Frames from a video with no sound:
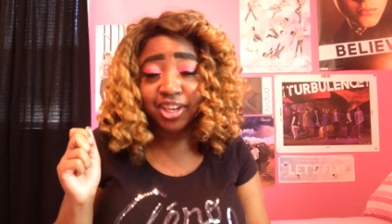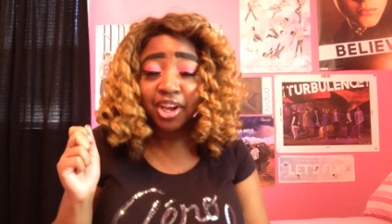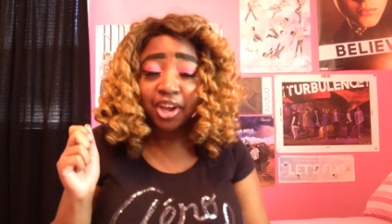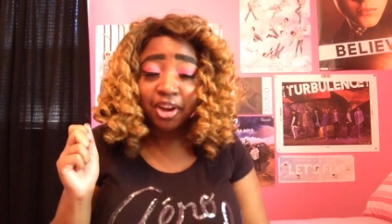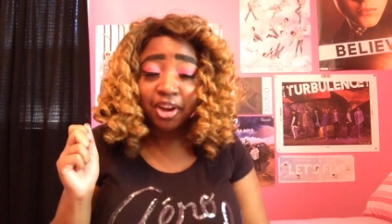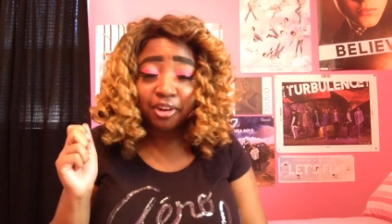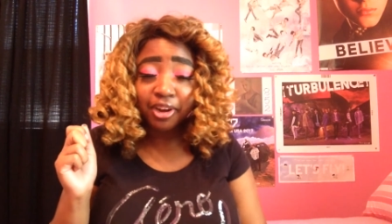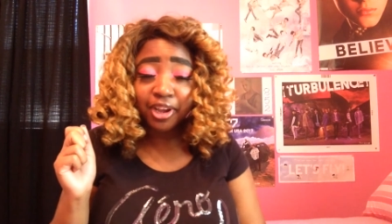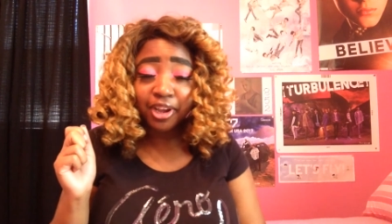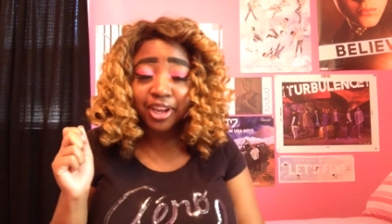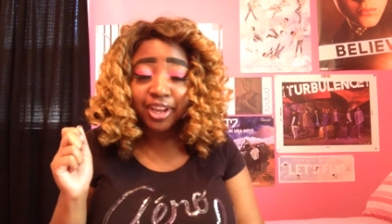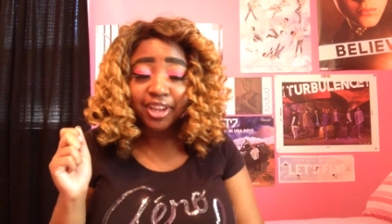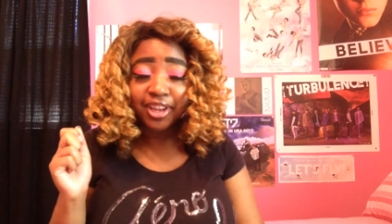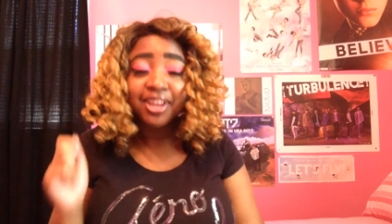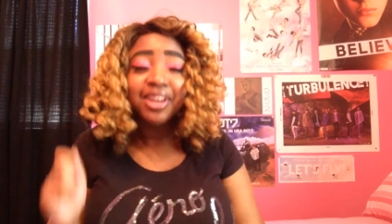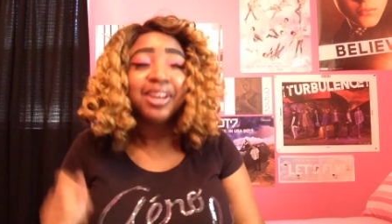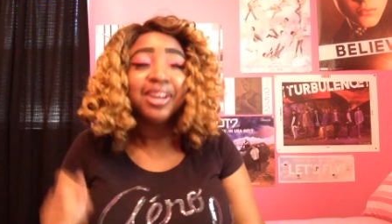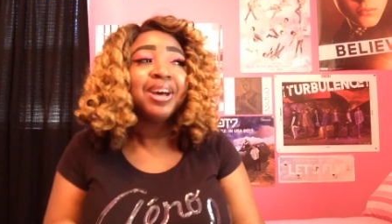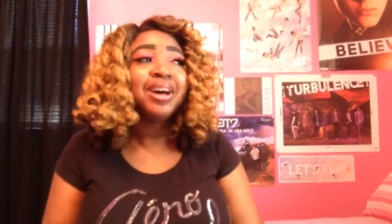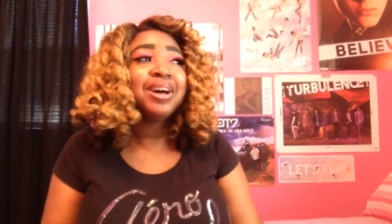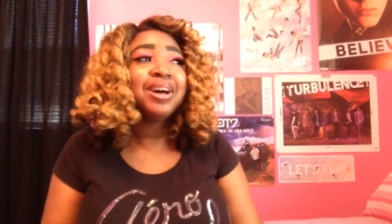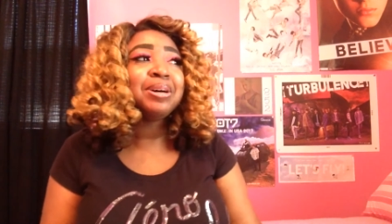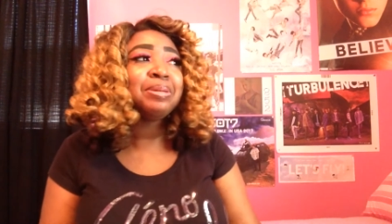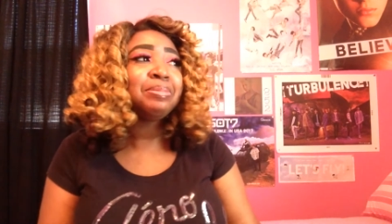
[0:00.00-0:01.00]
Okay.
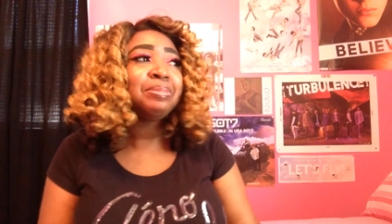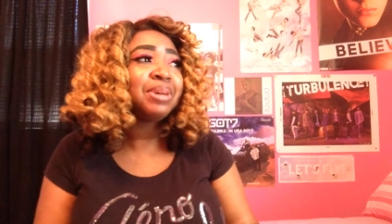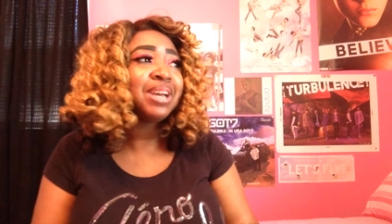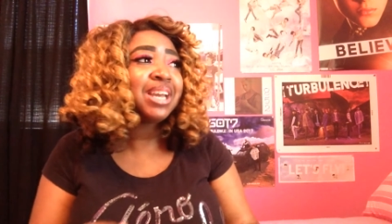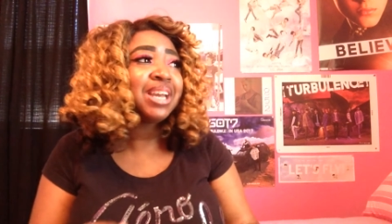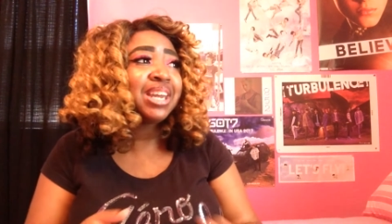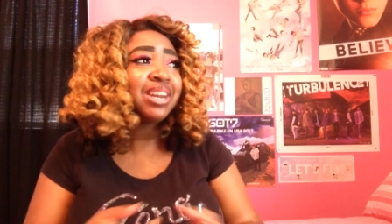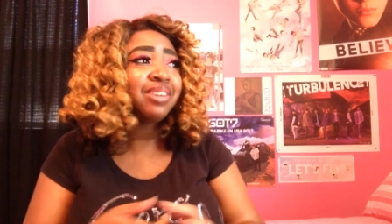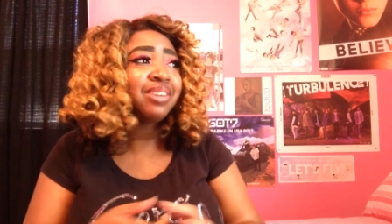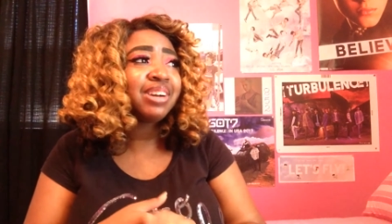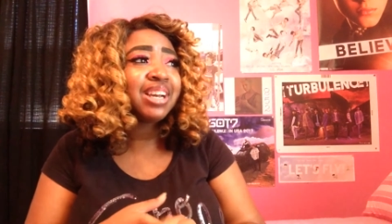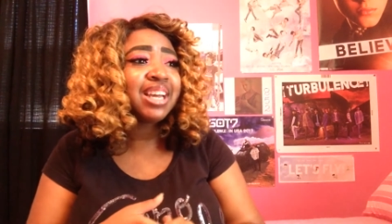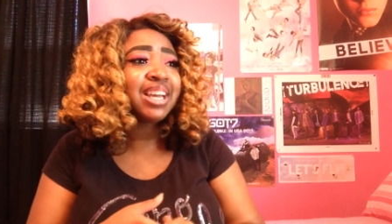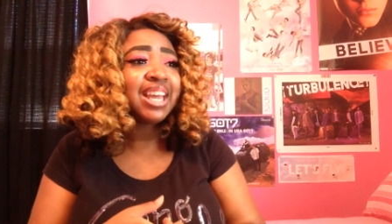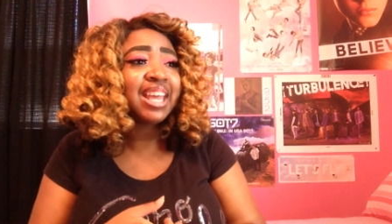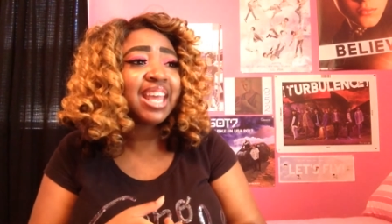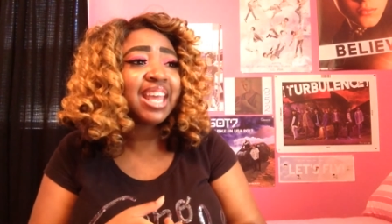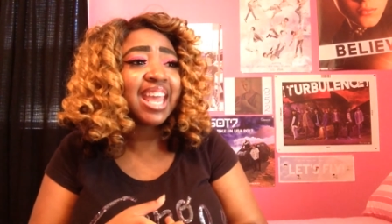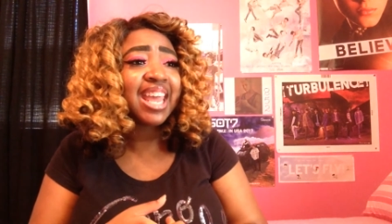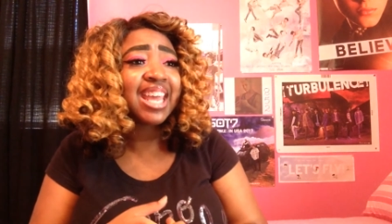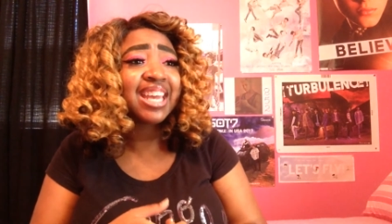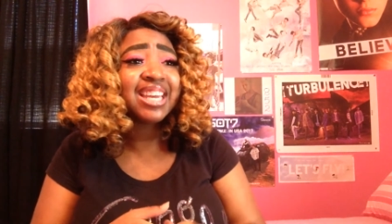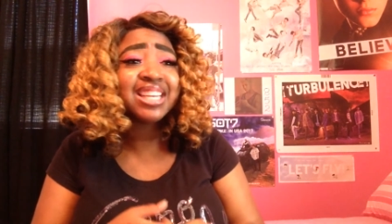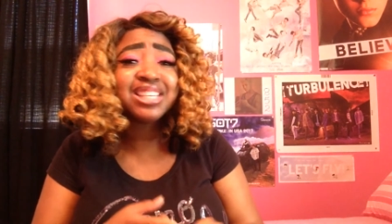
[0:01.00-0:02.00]
Um, but anyway,
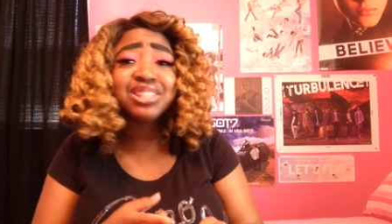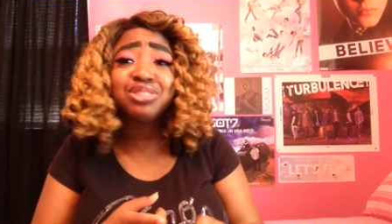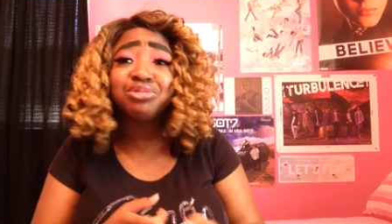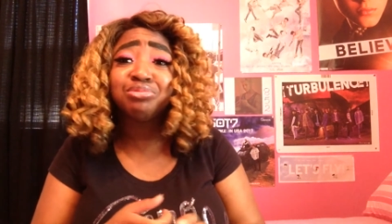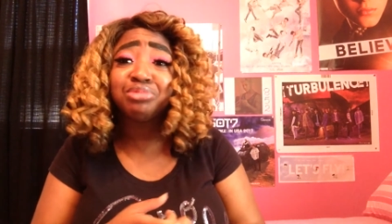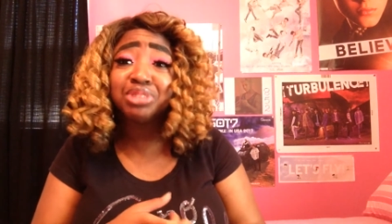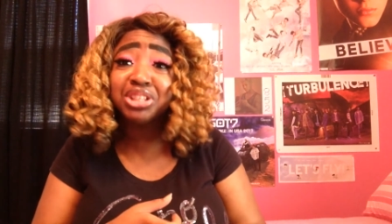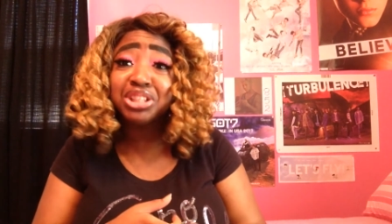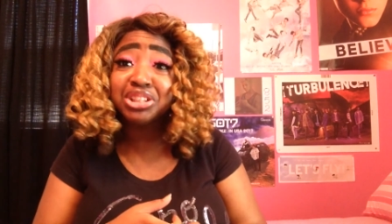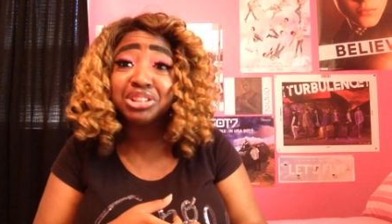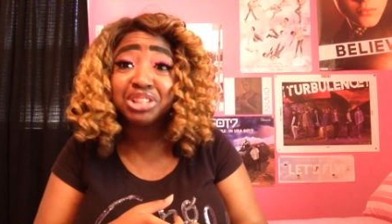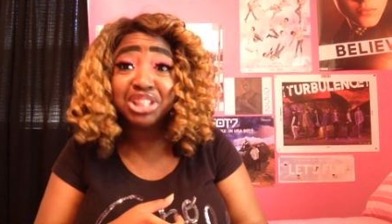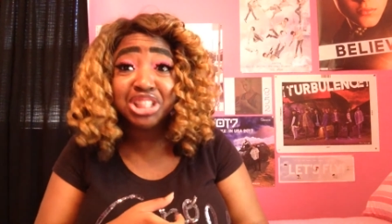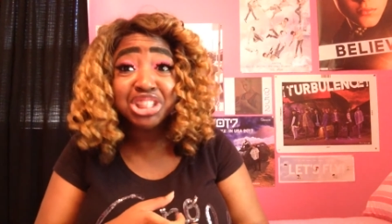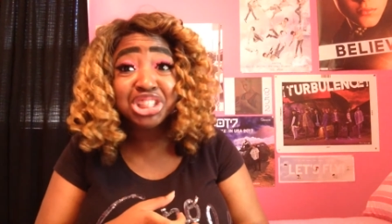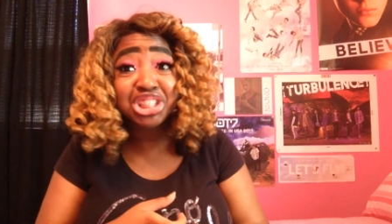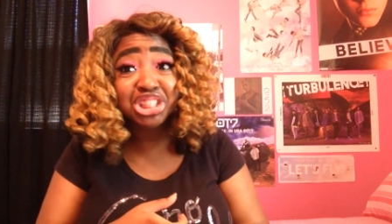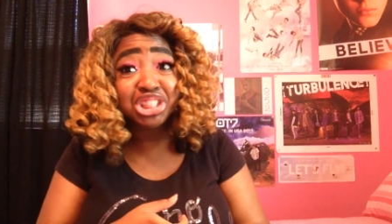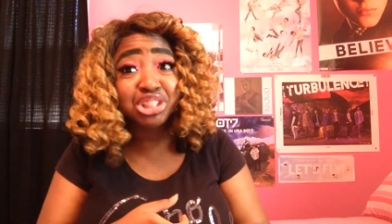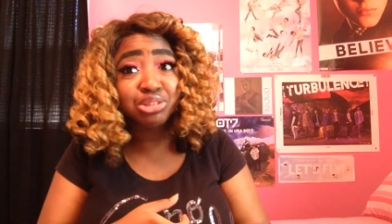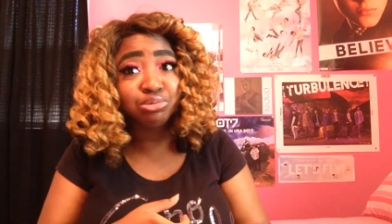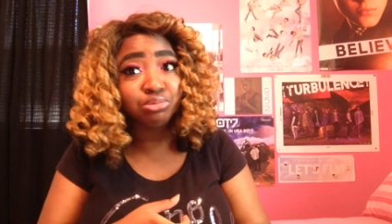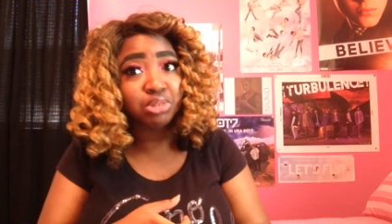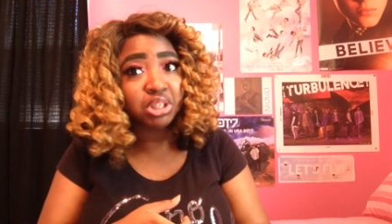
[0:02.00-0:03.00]
and it's real, it's
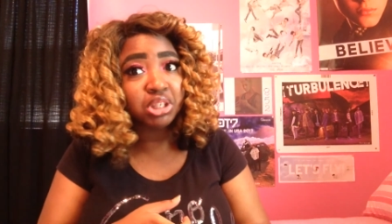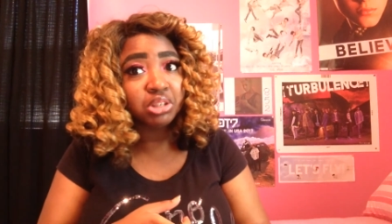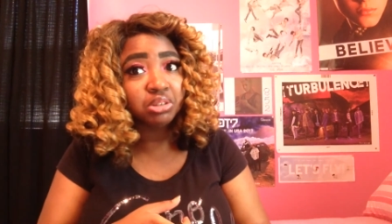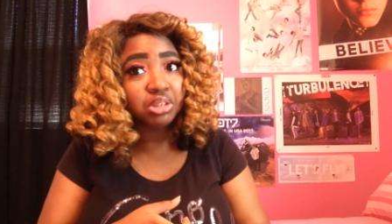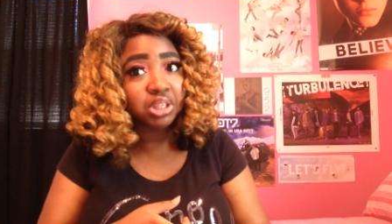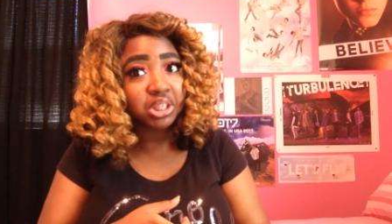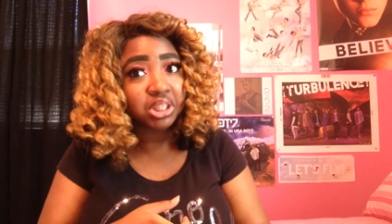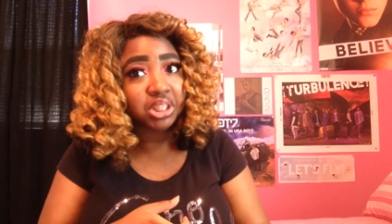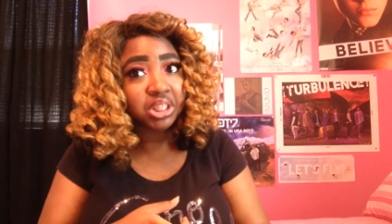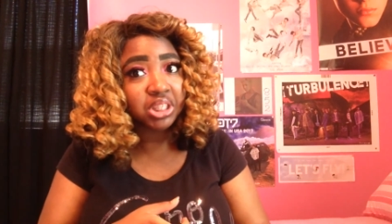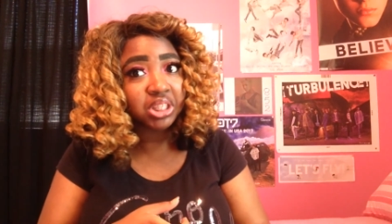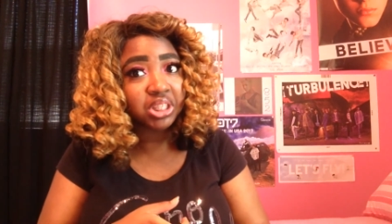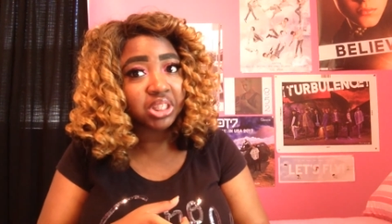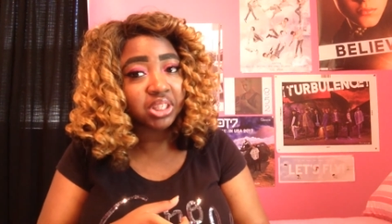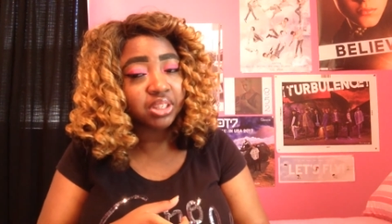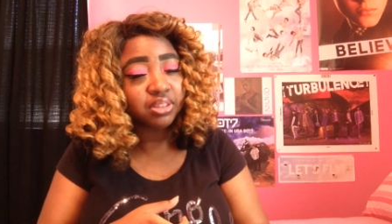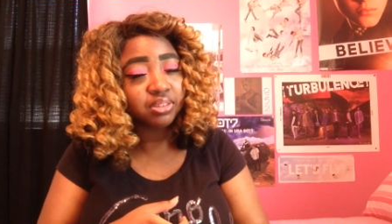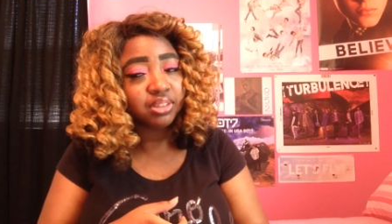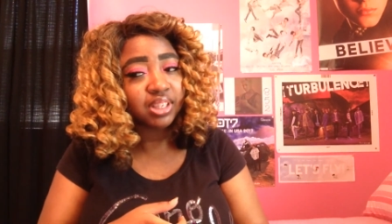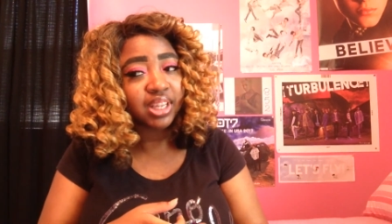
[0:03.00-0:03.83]
just real good though.